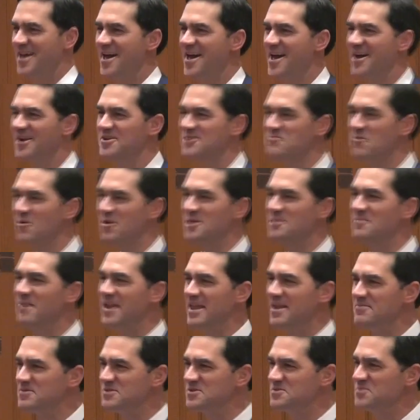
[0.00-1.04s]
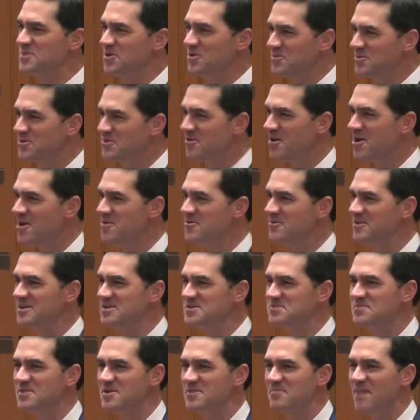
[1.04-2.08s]
Good morning. My name is Bill Monroe, and it's
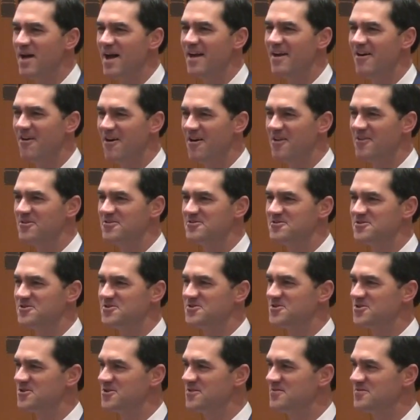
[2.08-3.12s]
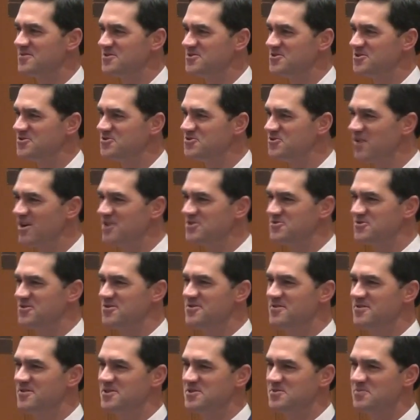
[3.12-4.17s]
been my honor to serve as your
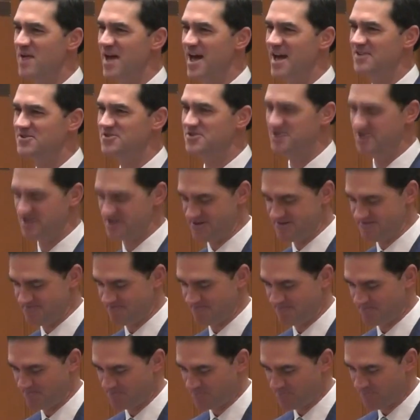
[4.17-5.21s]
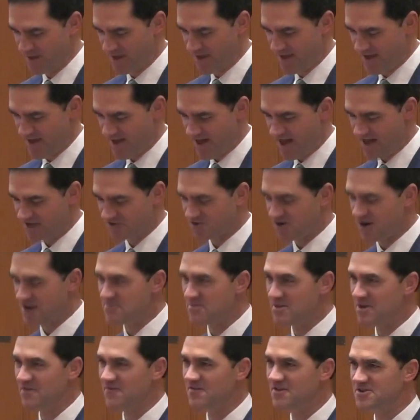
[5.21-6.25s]
treasurer this past year. I'll try to
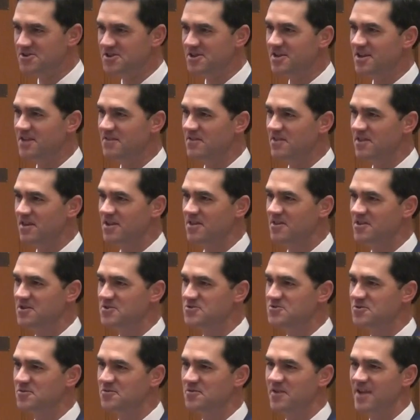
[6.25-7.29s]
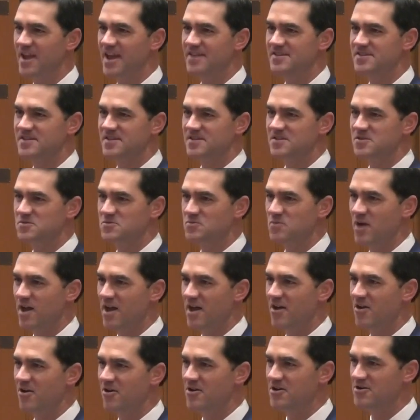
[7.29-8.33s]
be efficient, given the cathedral finances
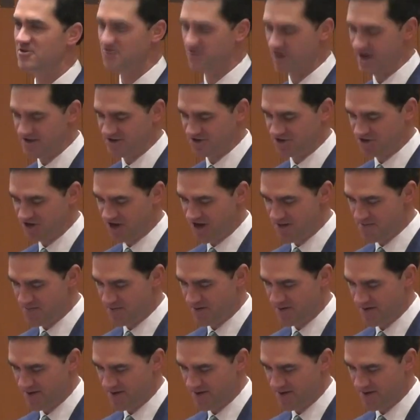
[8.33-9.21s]
are in great shape,